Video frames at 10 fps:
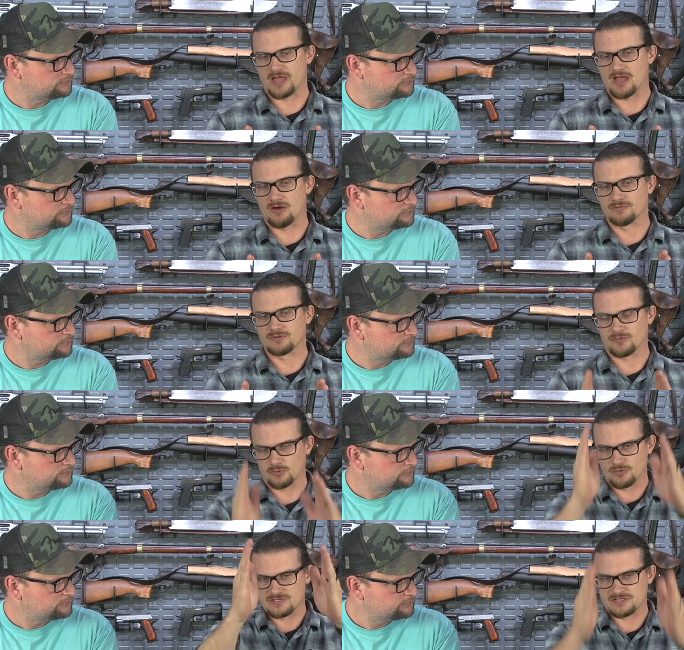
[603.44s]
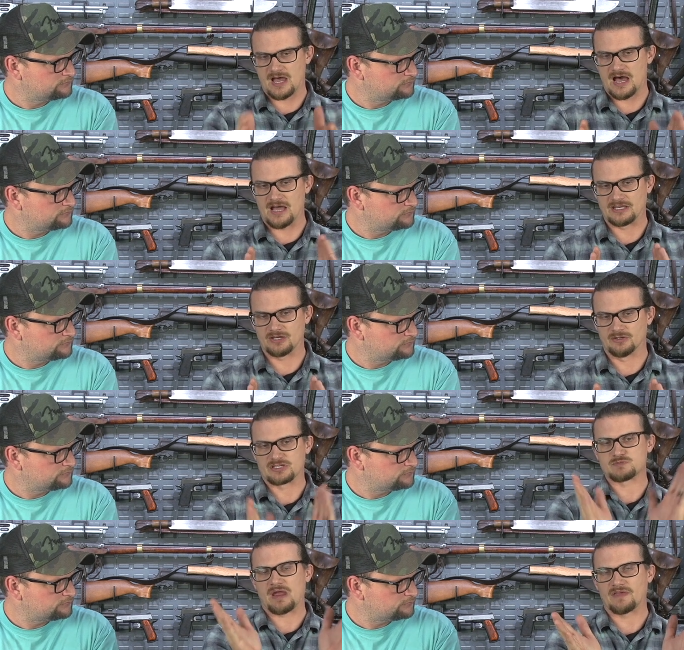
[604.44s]
Speaker 1: down through this die and it'll
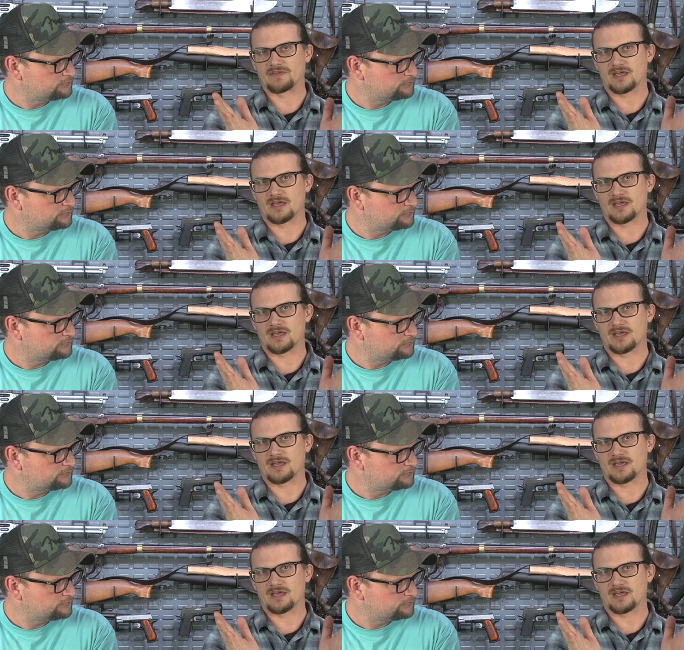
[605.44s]
expand the